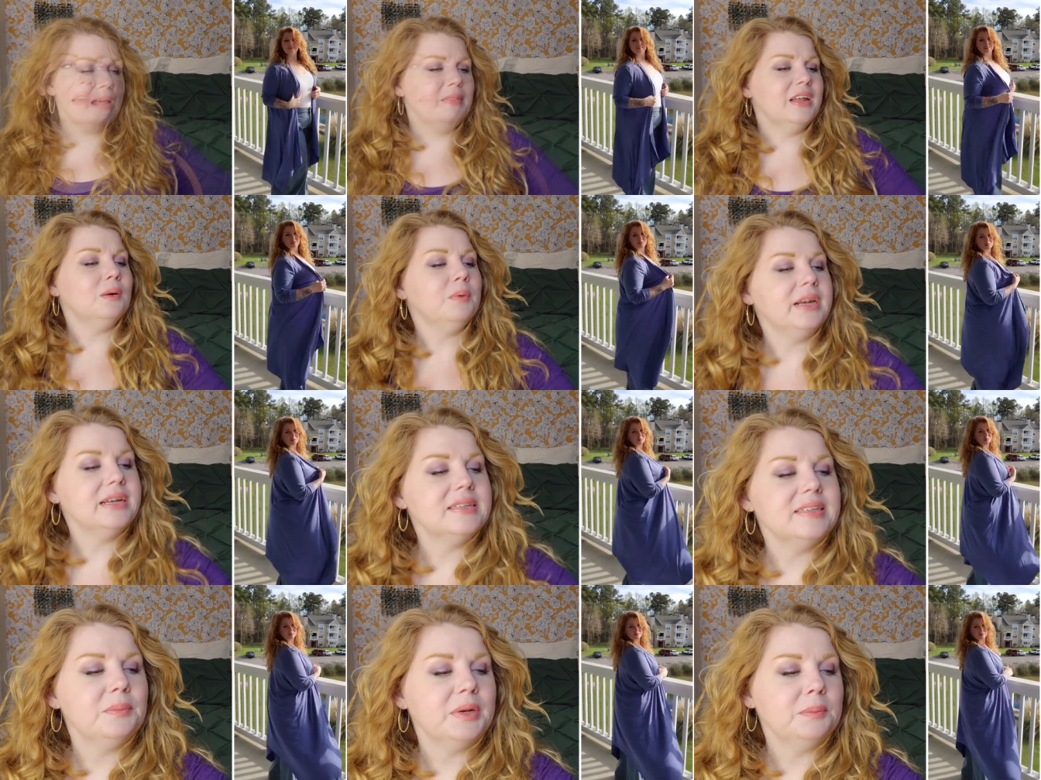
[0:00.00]
and then I wanted to
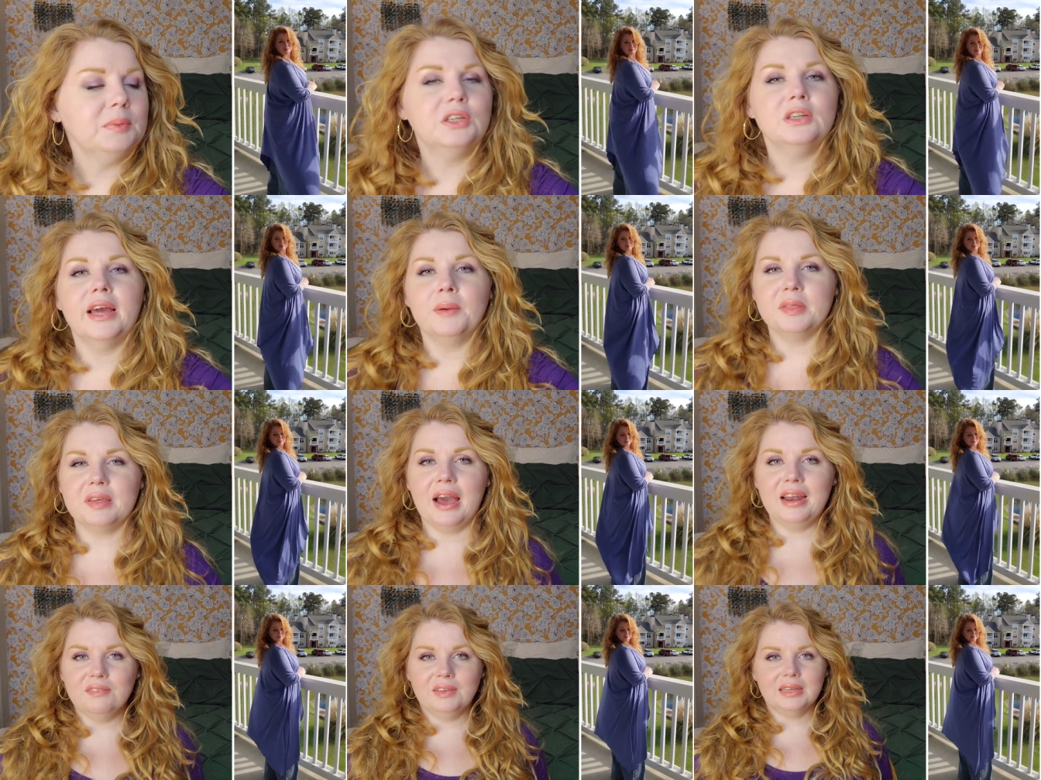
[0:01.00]
see what it would look like with
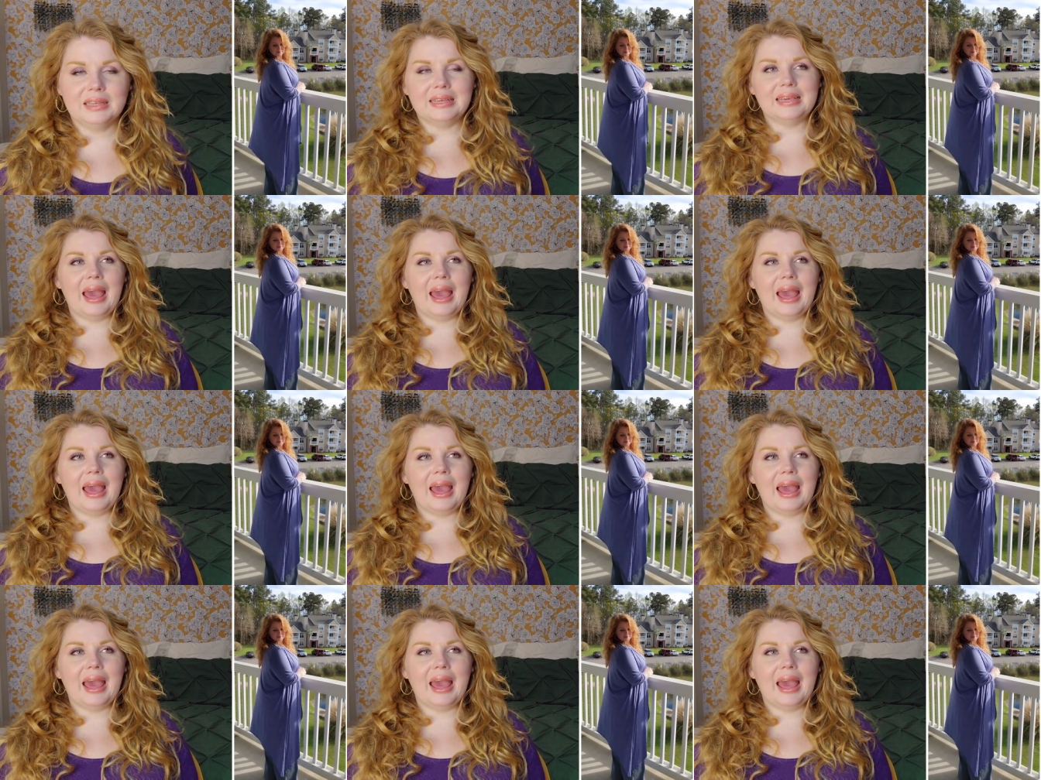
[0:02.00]
kind of a